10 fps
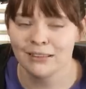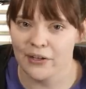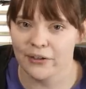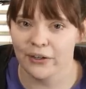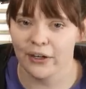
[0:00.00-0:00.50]
I
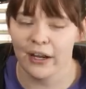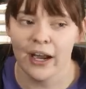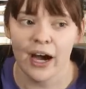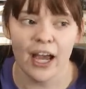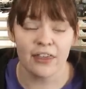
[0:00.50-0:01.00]
don't know.
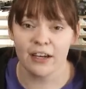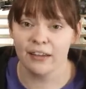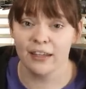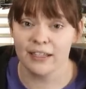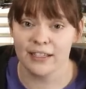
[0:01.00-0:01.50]
I think
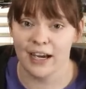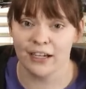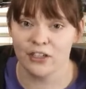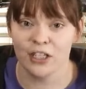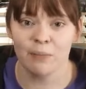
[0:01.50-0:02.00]
I'd like to
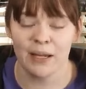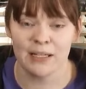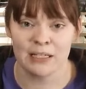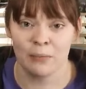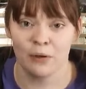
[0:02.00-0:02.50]
actually
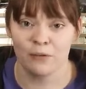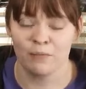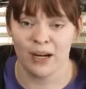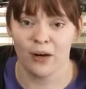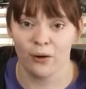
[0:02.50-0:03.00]
make some of
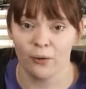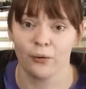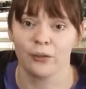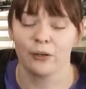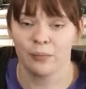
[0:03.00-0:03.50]
my
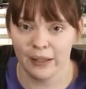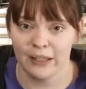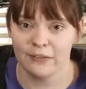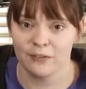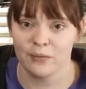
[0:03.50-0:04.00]
own
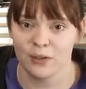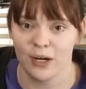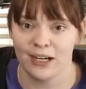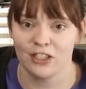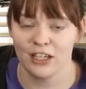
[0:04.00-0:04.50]
completely from
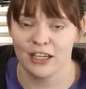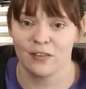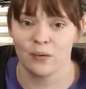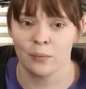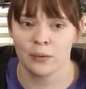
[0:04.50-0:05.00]
scratch and
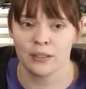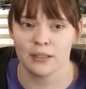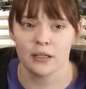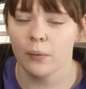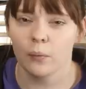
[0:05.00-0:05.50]
get them
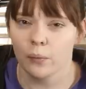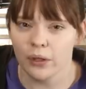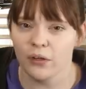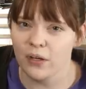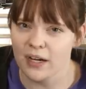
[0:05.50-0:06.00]
printed. But what
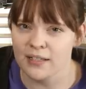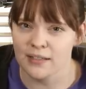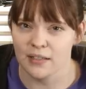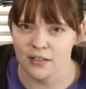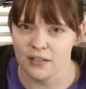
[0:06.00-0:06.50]
do you guys
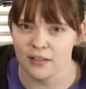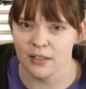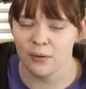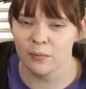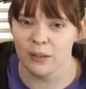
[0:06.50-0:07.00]
think? Do you think
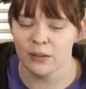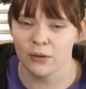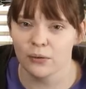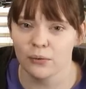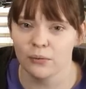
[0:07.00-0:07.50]
that would be a
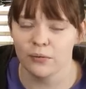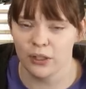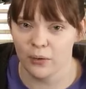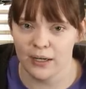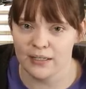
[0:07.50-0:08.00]
cool
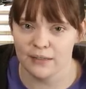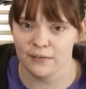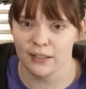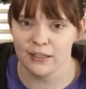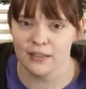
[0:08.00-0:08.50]
video idea
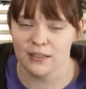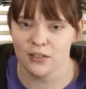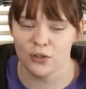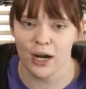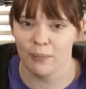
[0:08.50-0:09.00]
for us
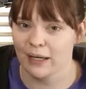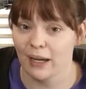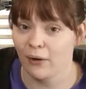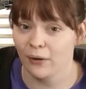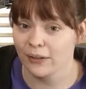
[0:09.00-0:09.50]
to try and make
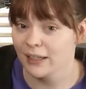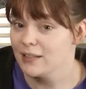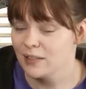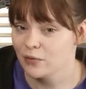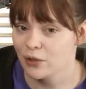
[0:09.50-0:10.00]
our own
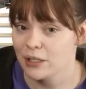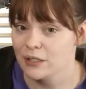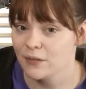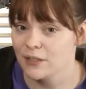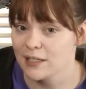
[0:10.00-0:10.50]
custom
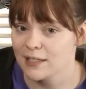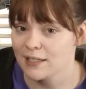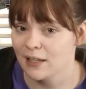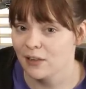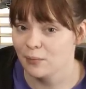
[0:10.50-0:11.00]
transfers and
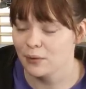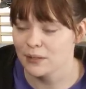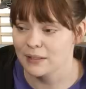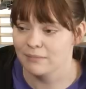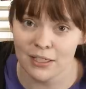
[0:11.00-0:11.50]
to get them
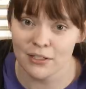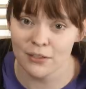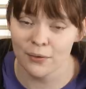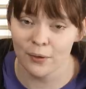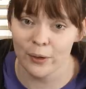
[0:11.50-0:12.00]
printed? Let
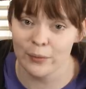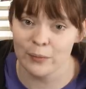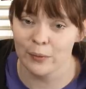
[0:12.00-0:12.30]
us know in the comments